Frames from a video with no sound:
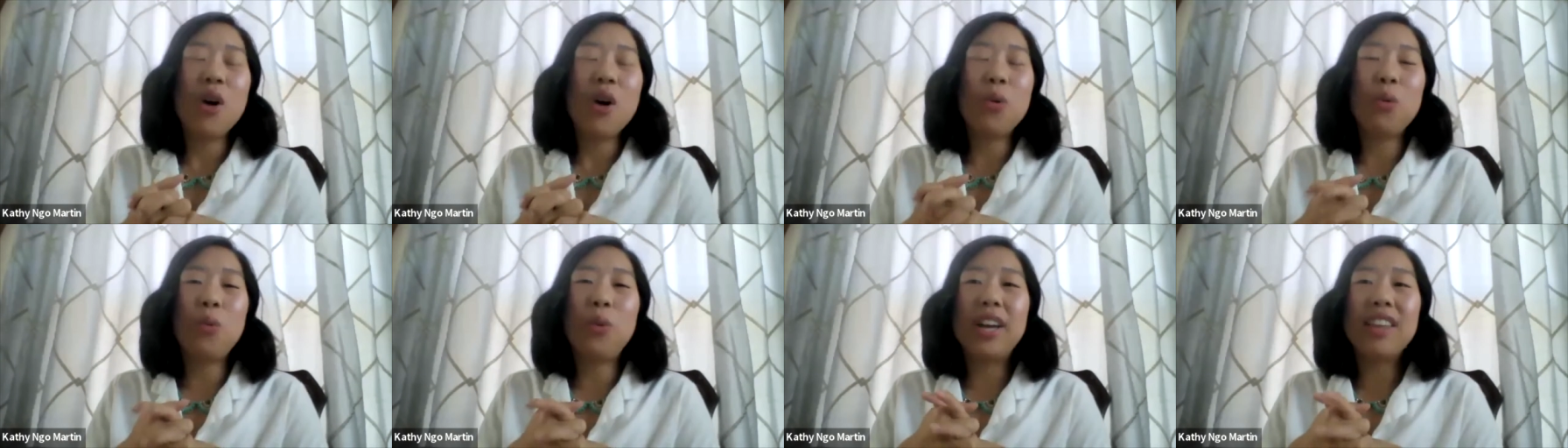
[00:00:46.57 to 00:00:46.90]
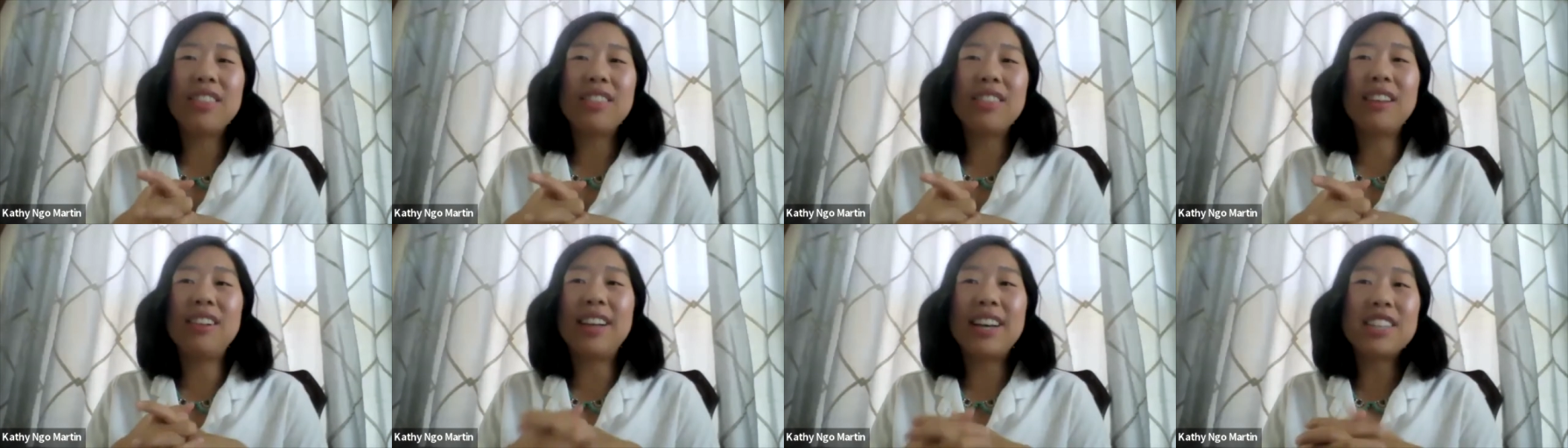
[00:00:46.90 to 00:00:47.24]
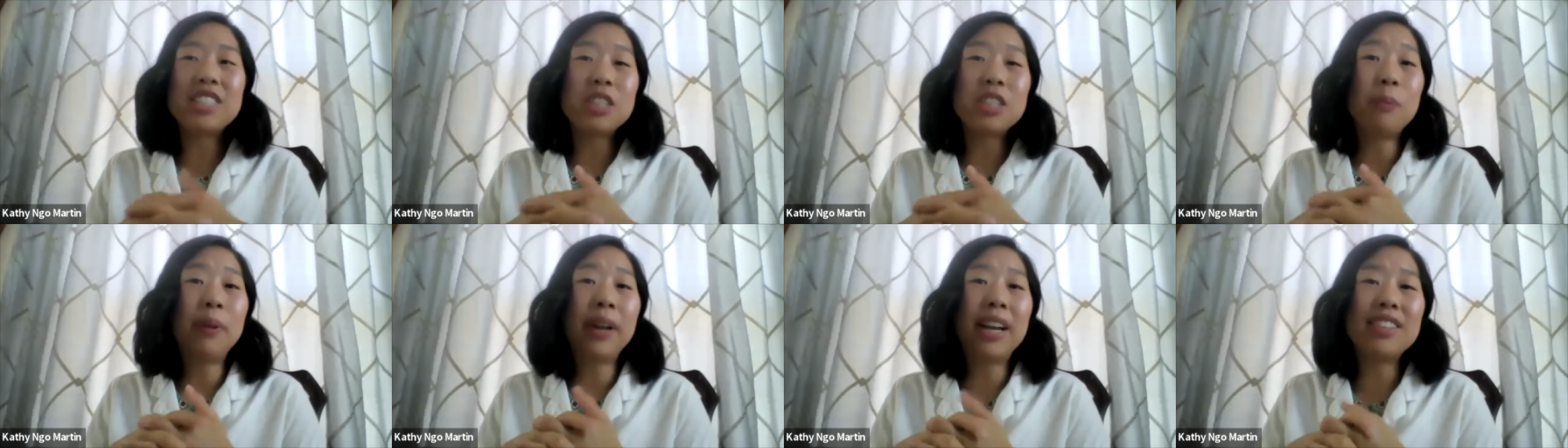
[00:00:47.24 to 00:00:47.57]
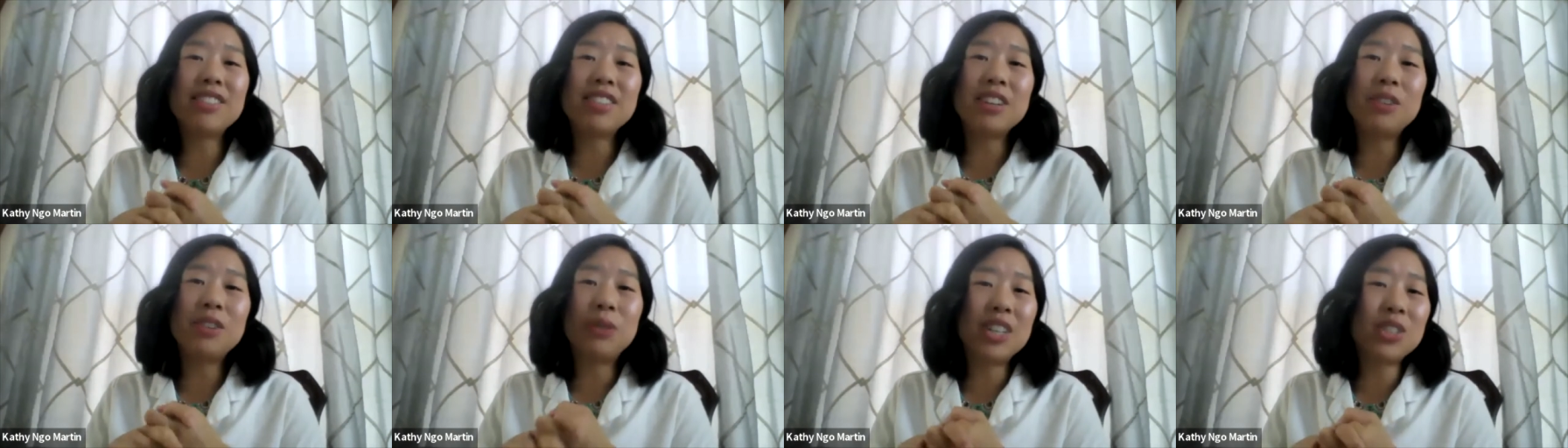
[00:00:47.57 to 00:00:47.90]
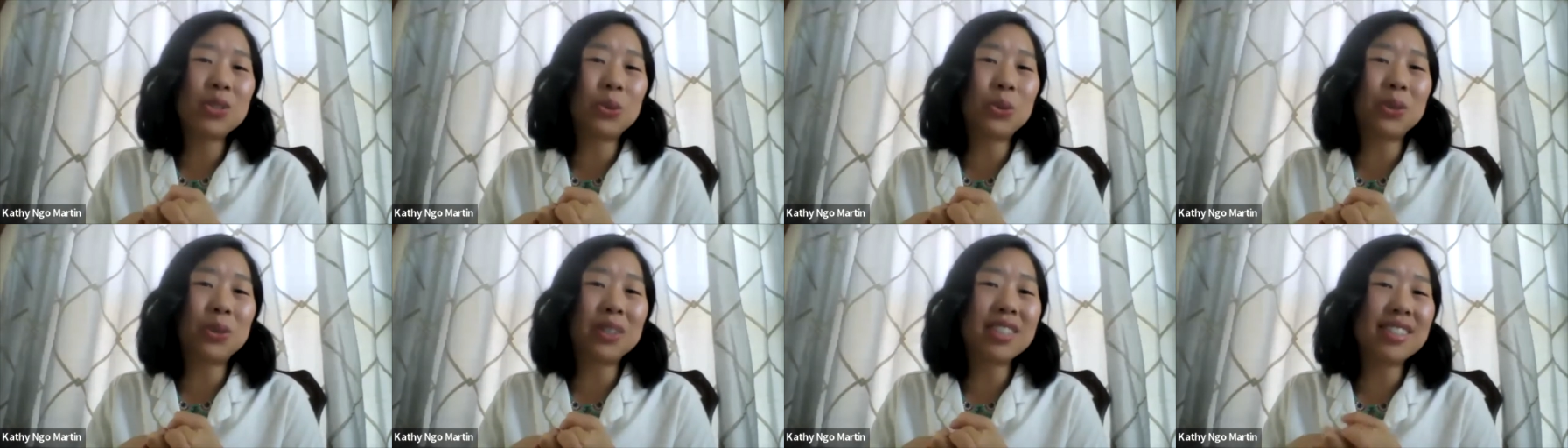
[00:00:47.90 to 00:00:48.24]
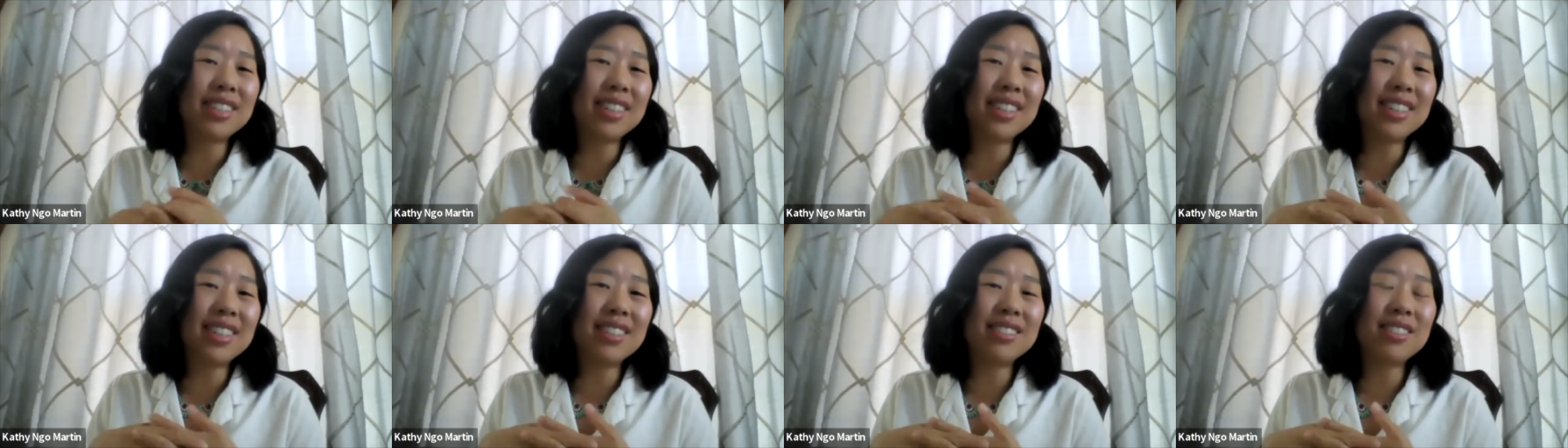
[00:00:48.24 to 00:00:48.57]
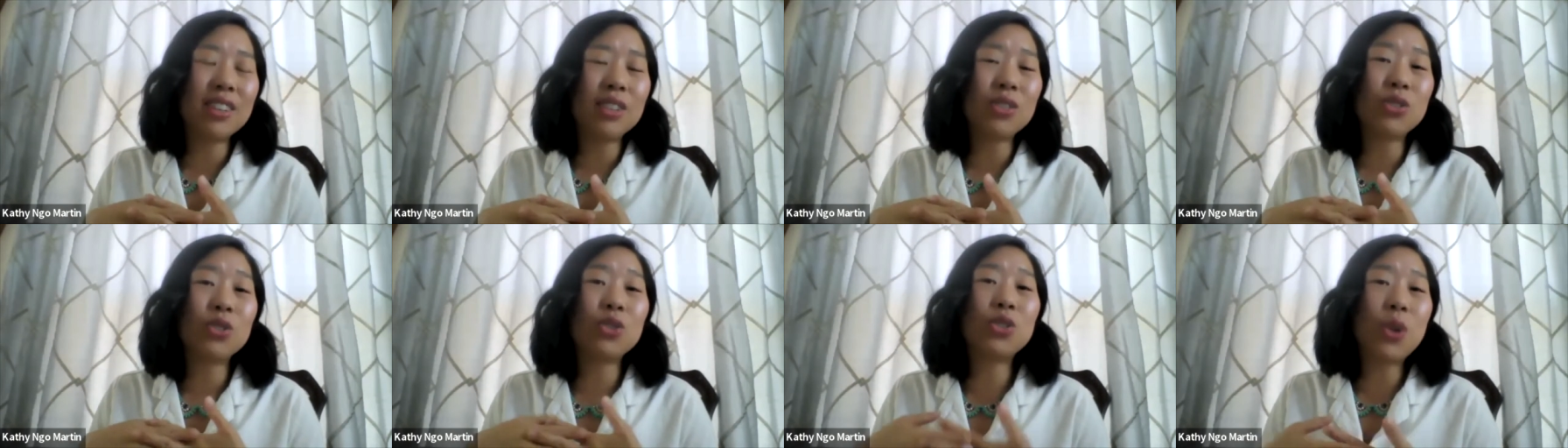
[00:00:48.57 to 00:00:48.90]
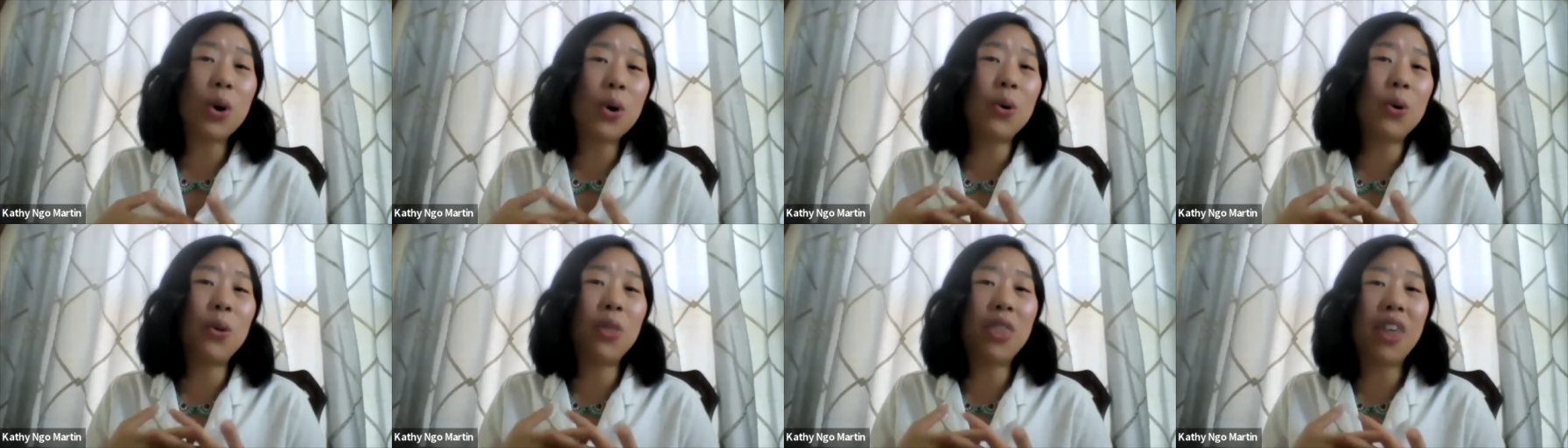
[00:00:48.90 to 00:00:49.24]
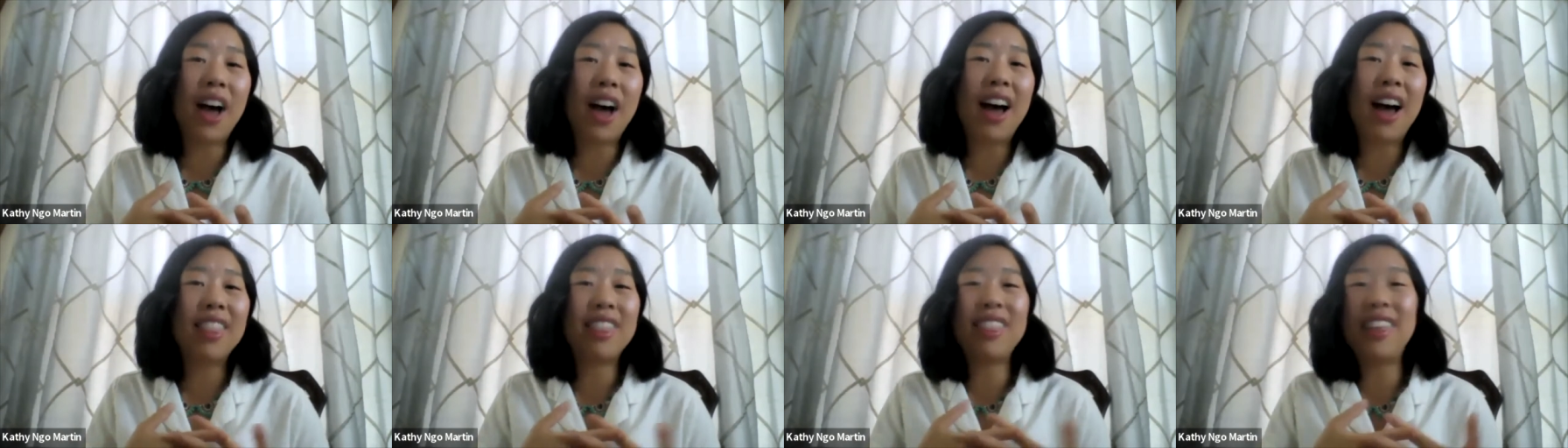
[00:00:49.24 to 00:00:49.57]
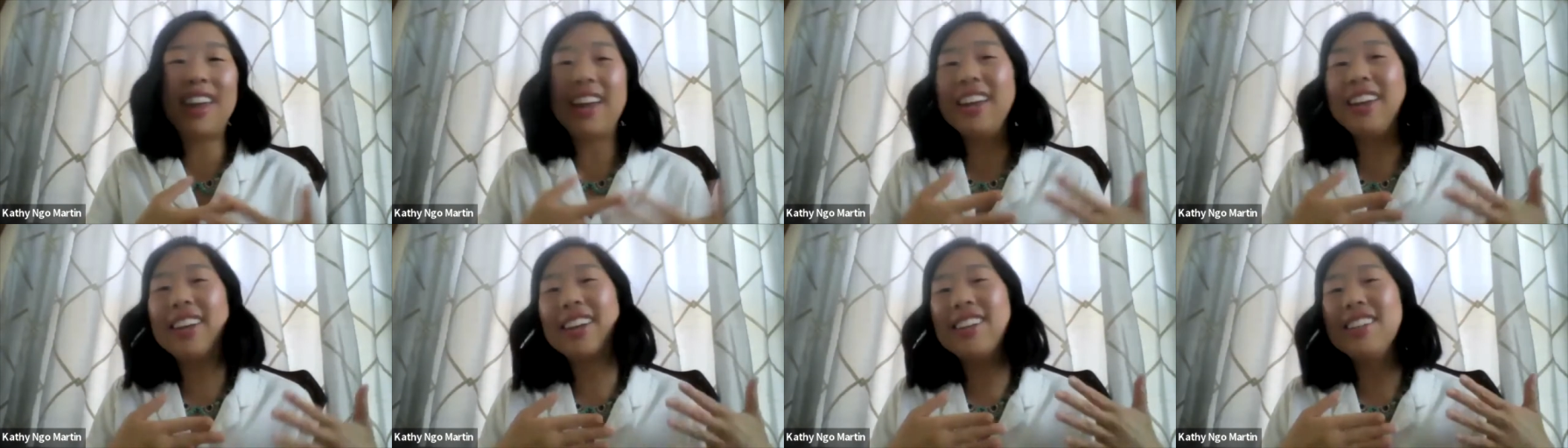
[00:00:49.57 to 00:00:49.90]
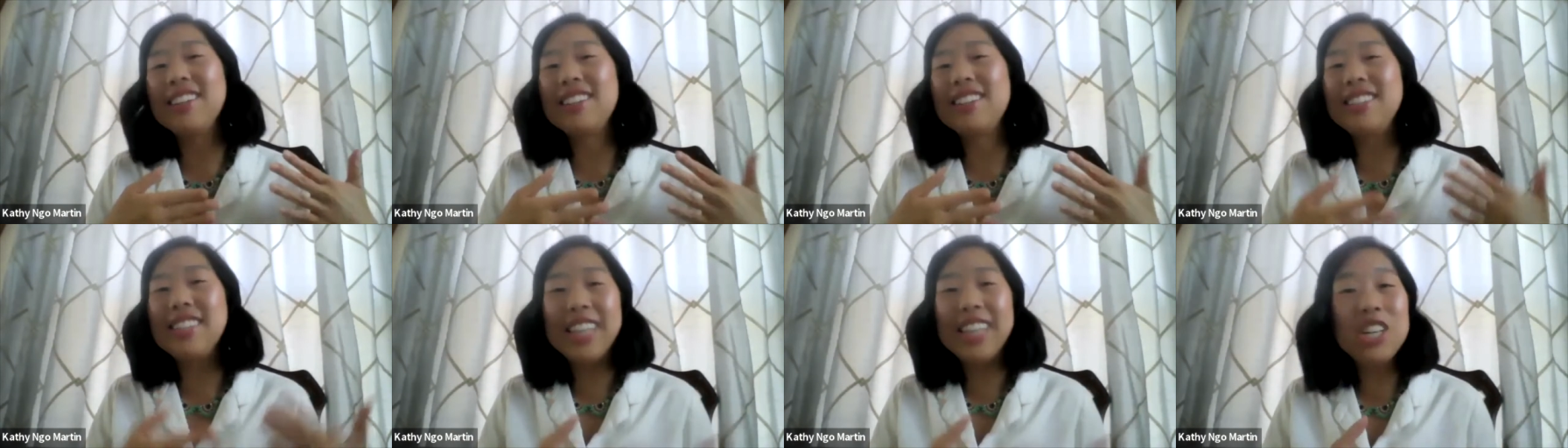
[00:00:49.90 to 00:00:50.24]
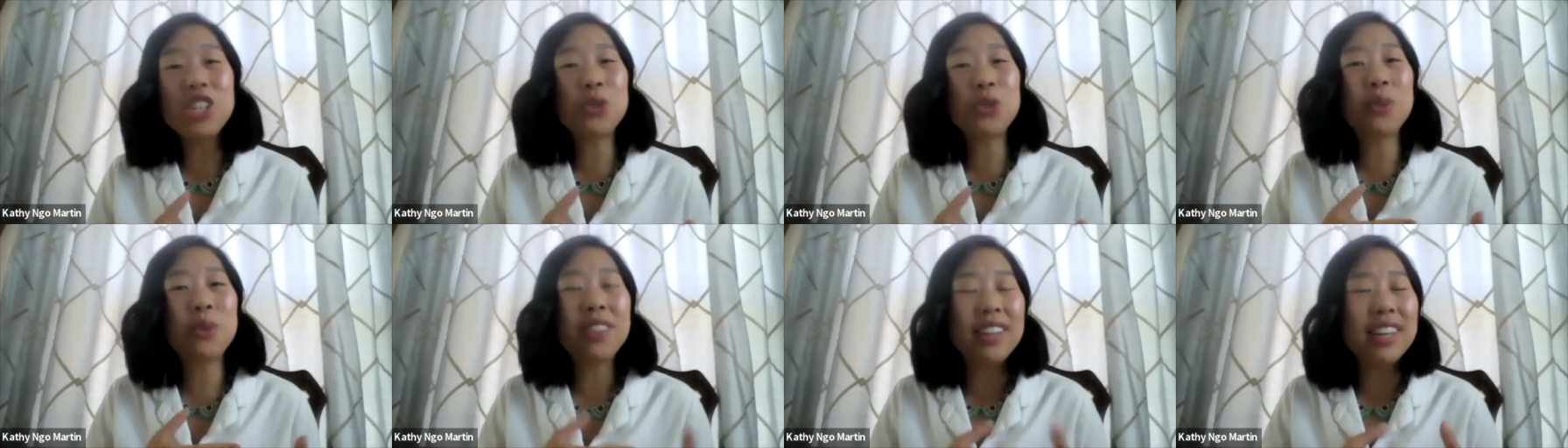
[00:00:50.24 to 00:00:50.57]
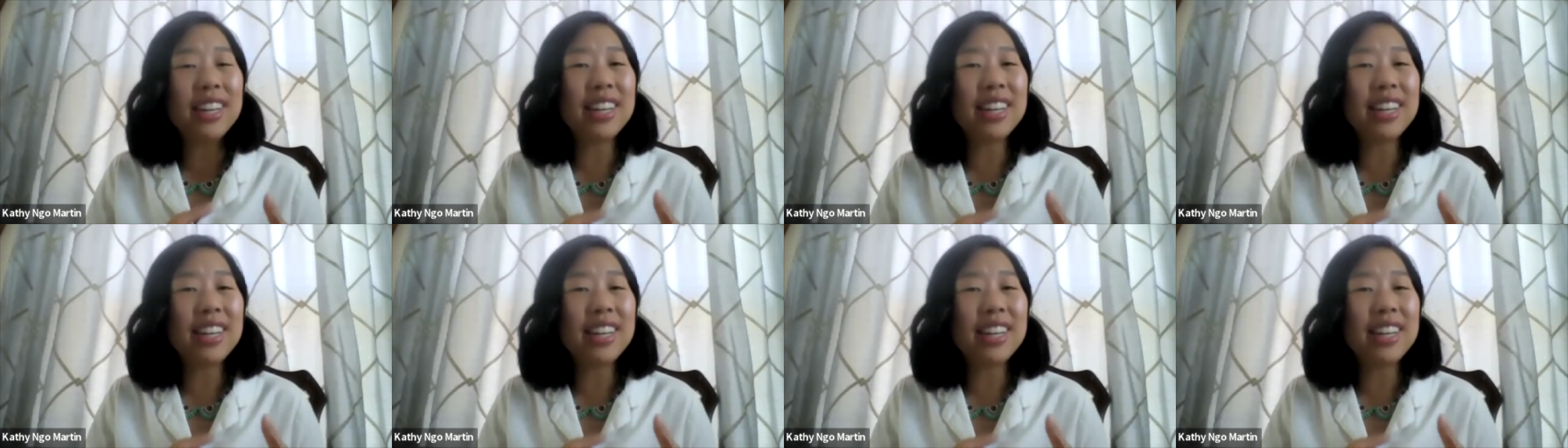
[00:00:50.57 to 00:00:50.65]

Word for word: with lesson plans and resources so that they can teach with